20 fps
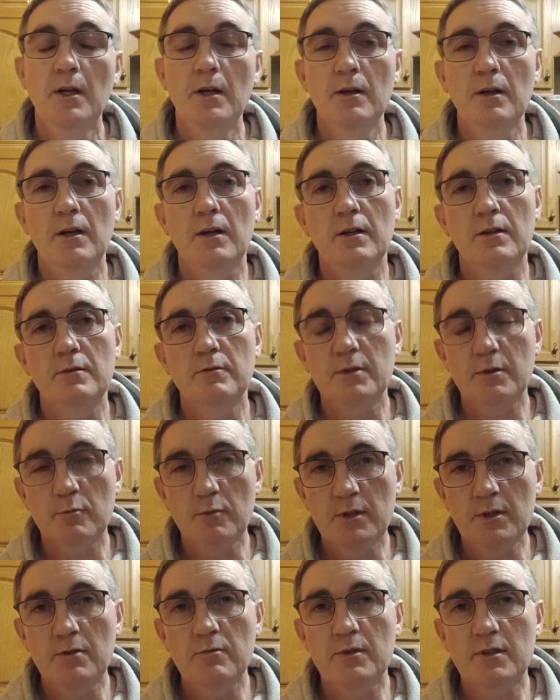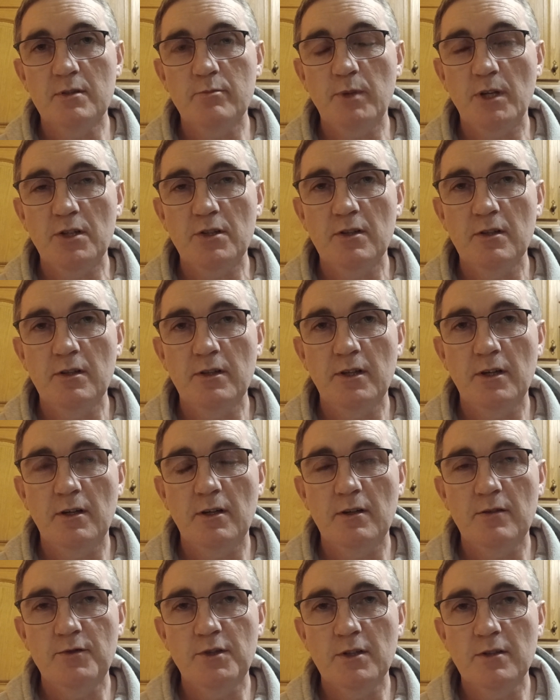There was a one-to-one special
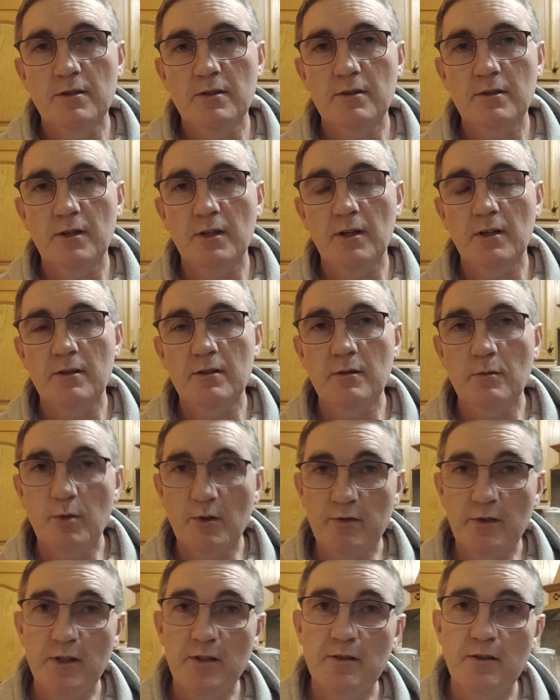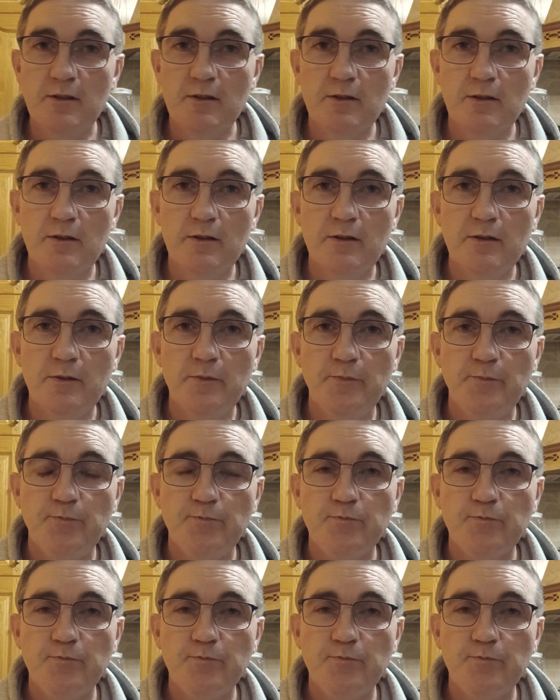there, just supervising her,